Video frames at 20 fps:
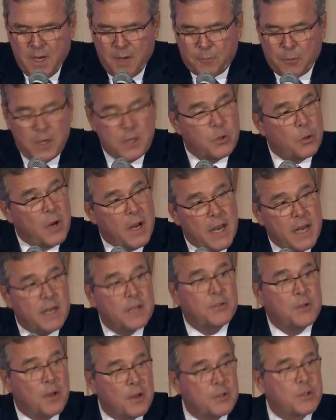Free trade
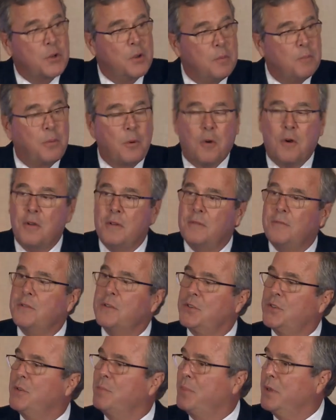is also important
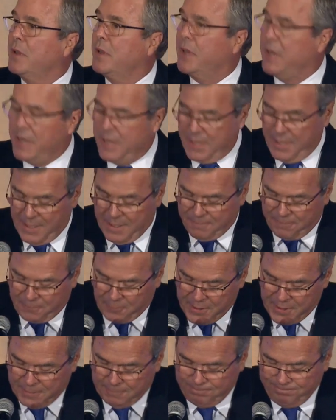for stability and
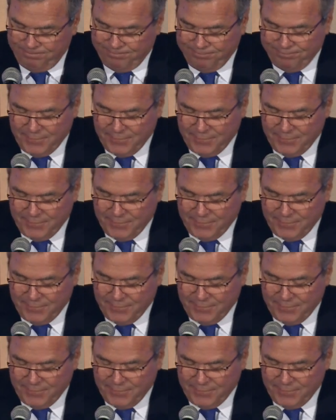freedom.